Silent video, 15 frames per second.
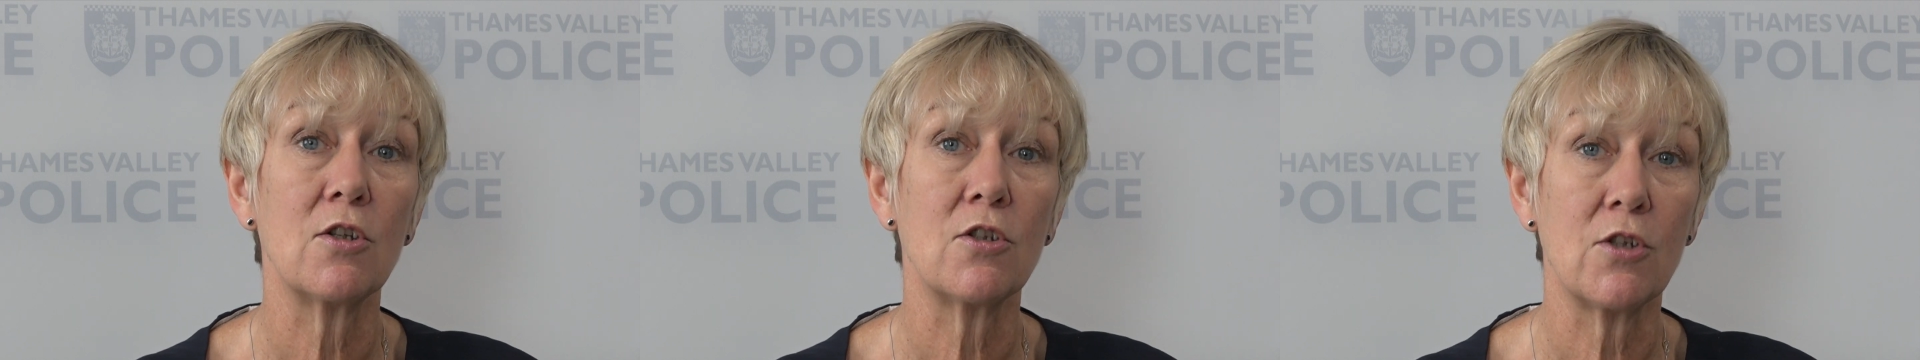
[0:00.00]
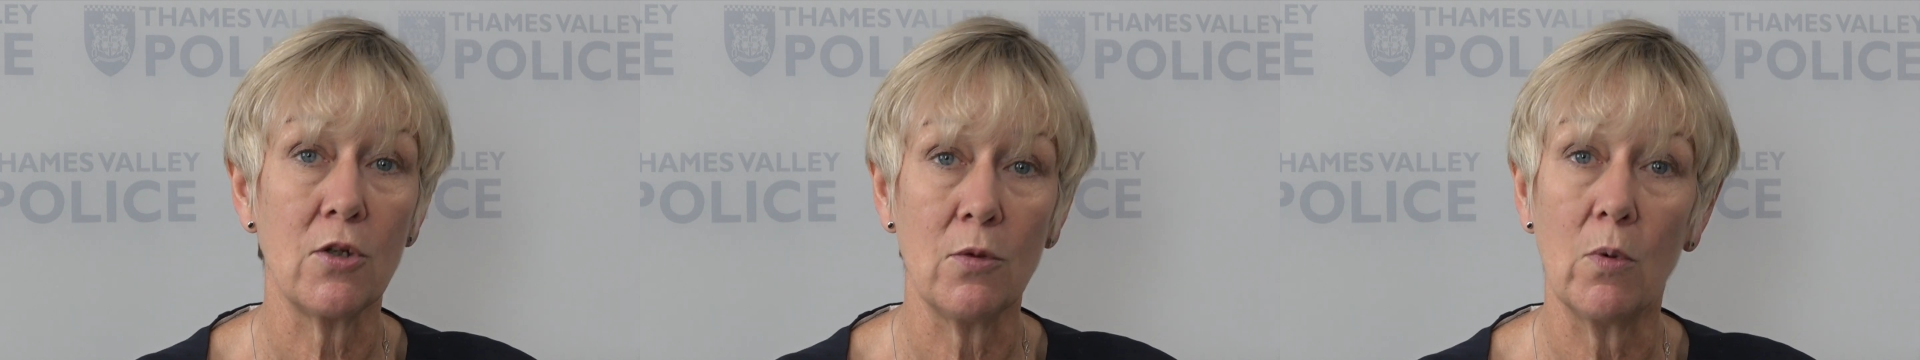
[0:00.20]

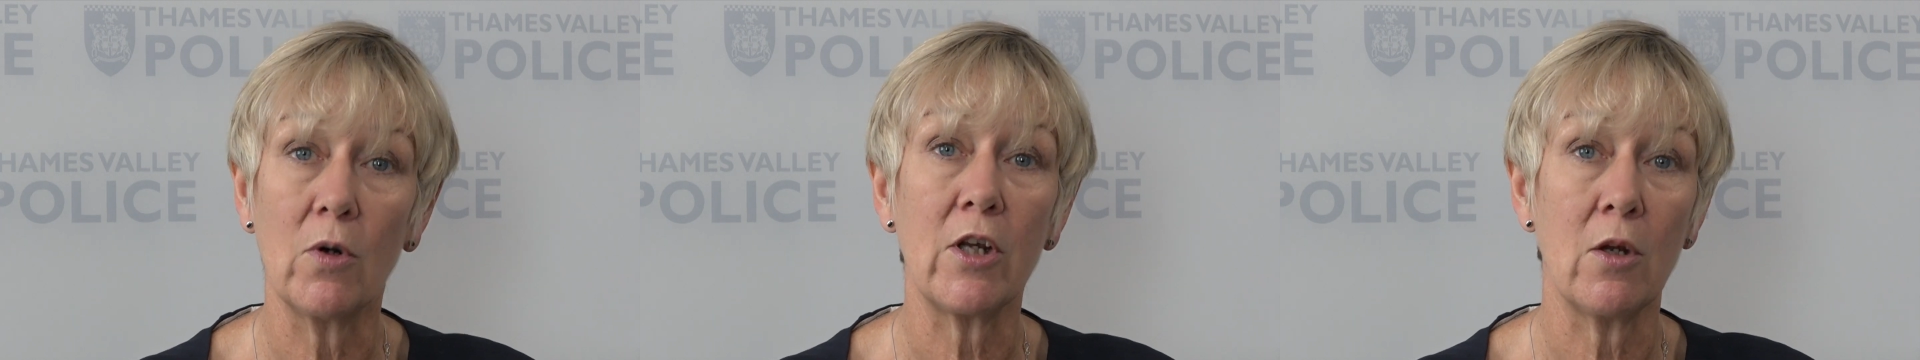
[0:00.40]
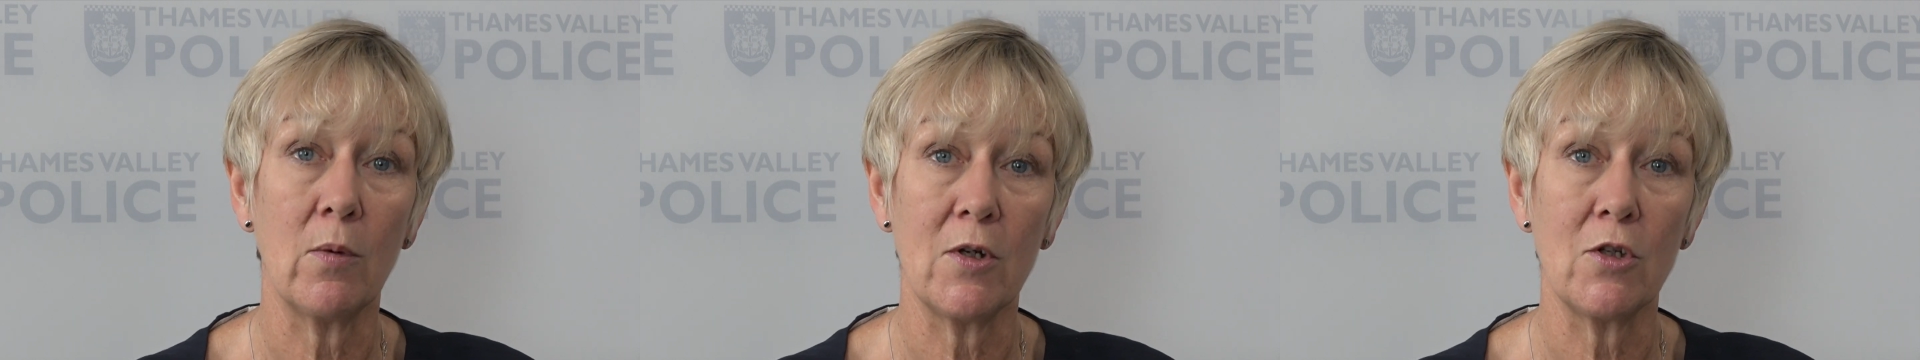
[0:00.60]
do
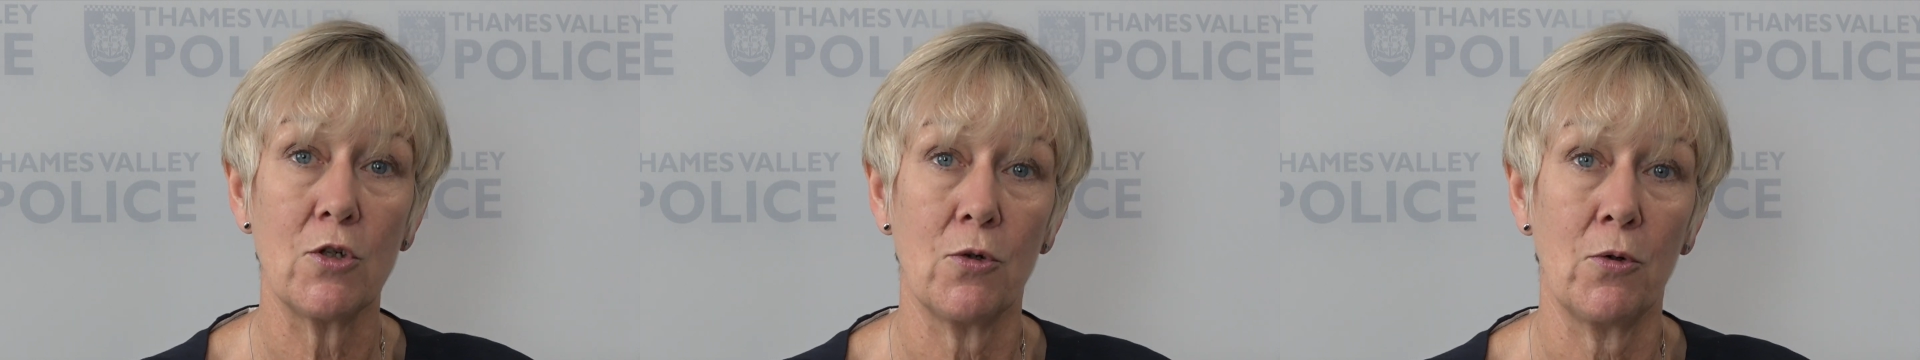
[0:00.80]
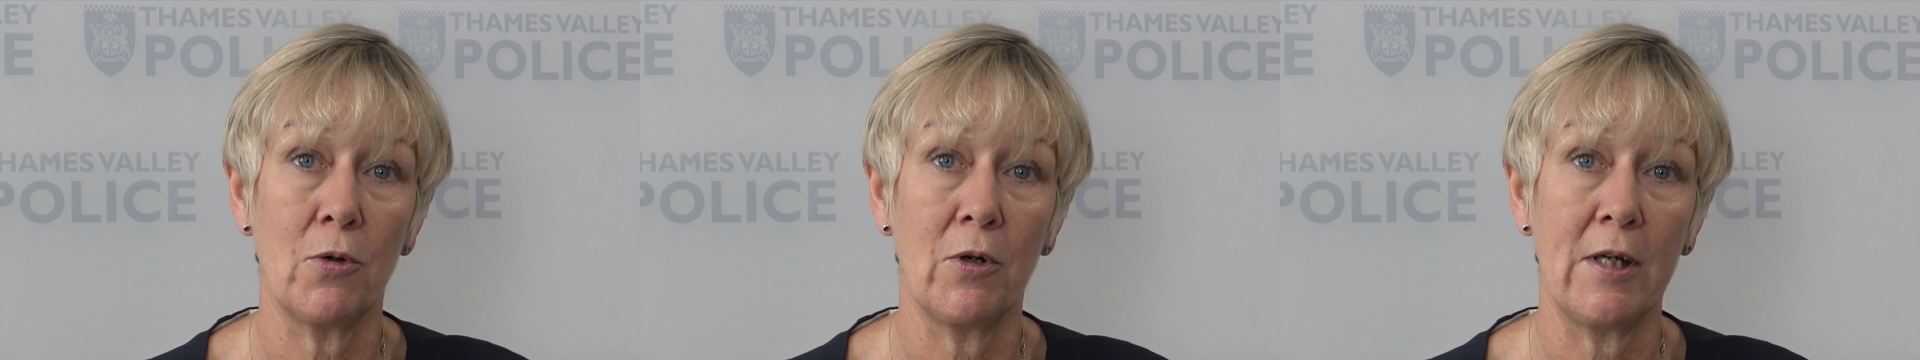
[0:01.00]
what you
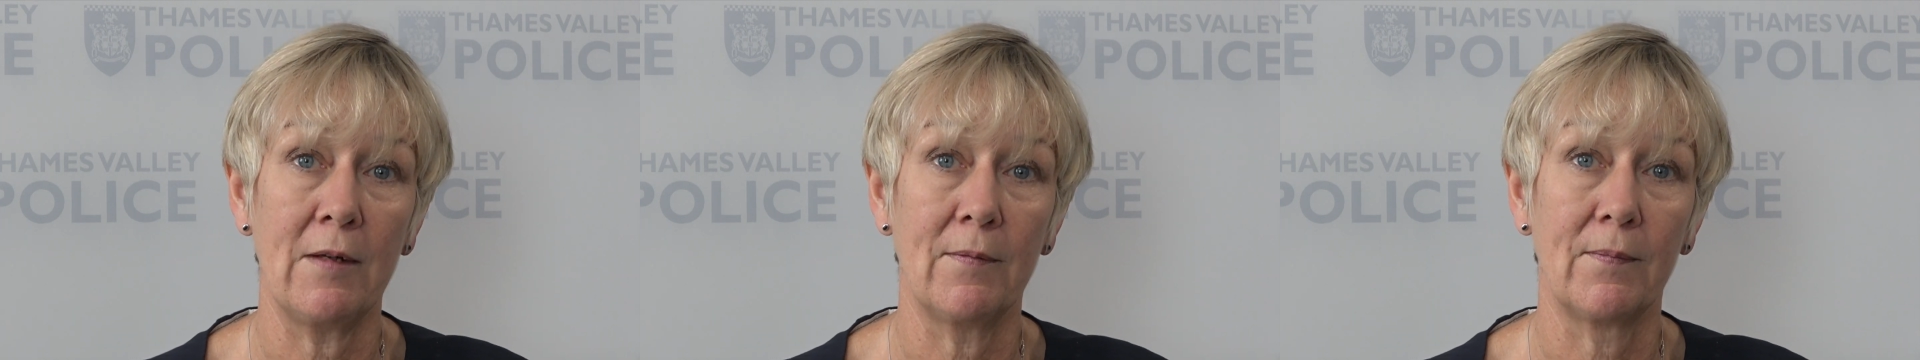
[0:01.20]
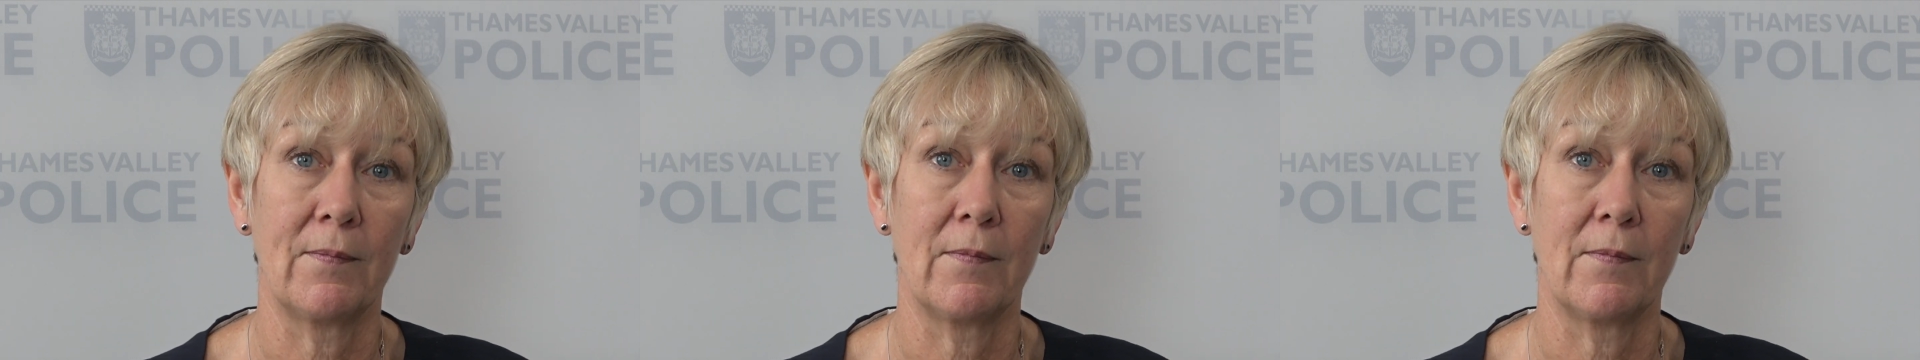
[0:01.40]
enjoy.